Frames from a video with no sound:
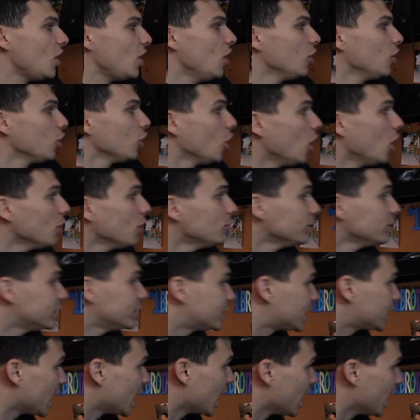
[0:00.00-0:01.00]
Along
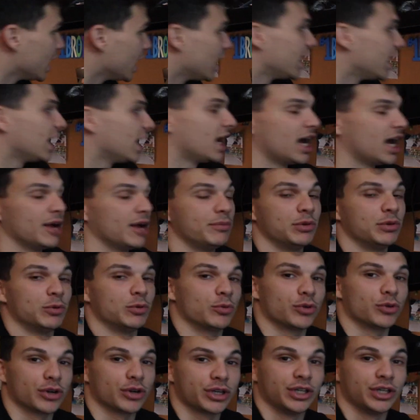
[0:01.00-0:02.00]
with that, I have
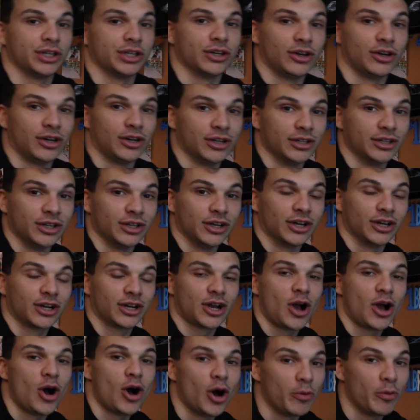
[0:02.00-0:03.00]
been working on a
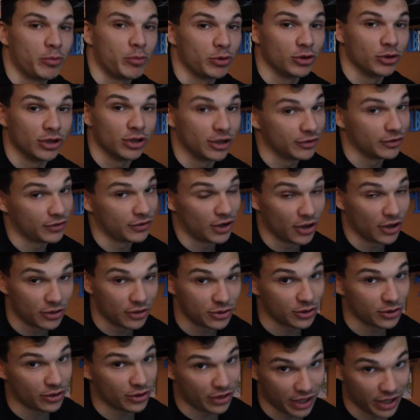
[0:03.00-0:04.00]
couple of
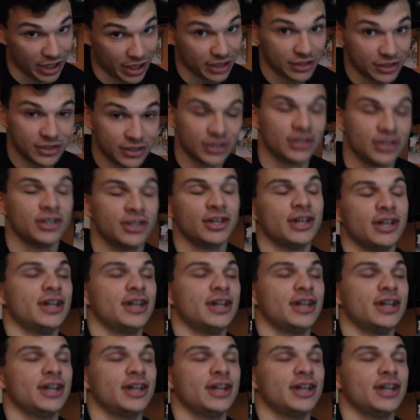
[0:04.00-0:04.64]
other things.